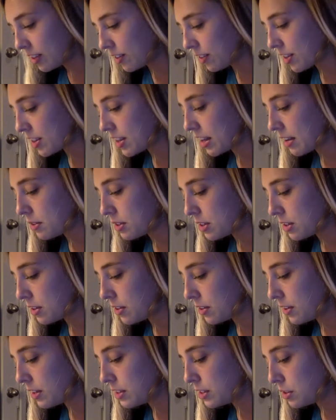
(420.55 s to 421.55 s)
they'll stay with
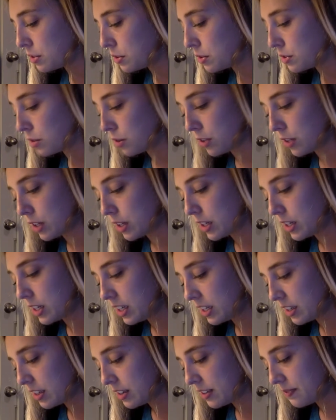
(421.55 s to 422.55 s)
you into adulthood.
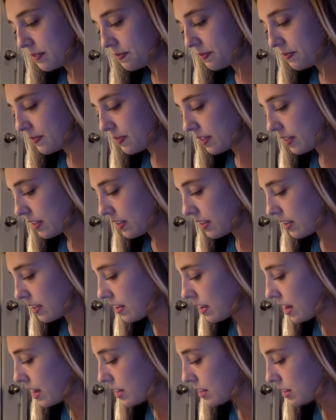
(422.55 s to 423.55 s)

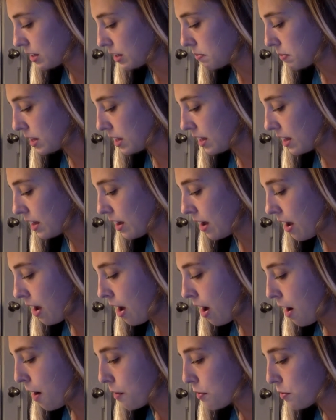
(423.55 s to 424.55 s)
And you can be
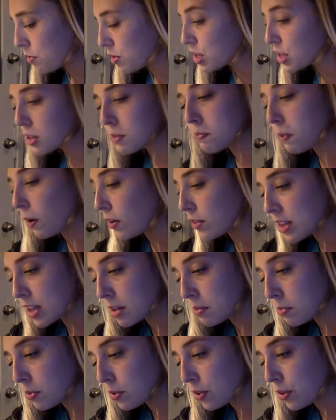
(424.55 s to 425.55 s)

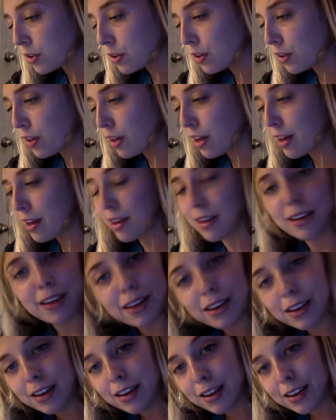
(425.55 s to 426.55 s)
responsible
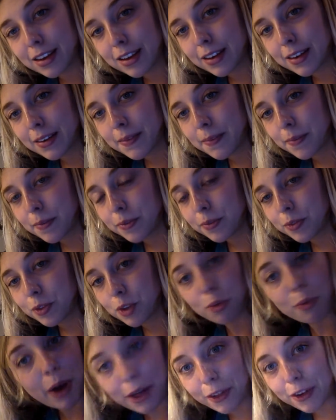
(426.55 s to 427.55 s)

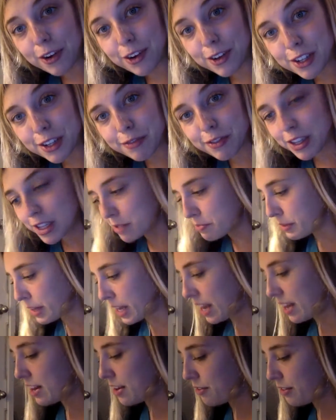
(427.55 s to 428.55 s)
dwellers of this
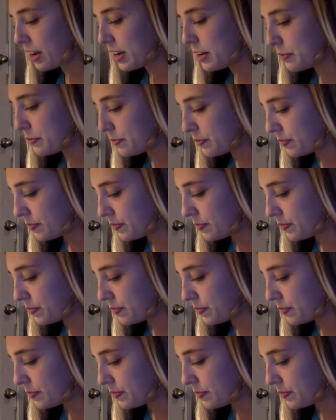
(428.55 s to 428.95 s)
planet, right?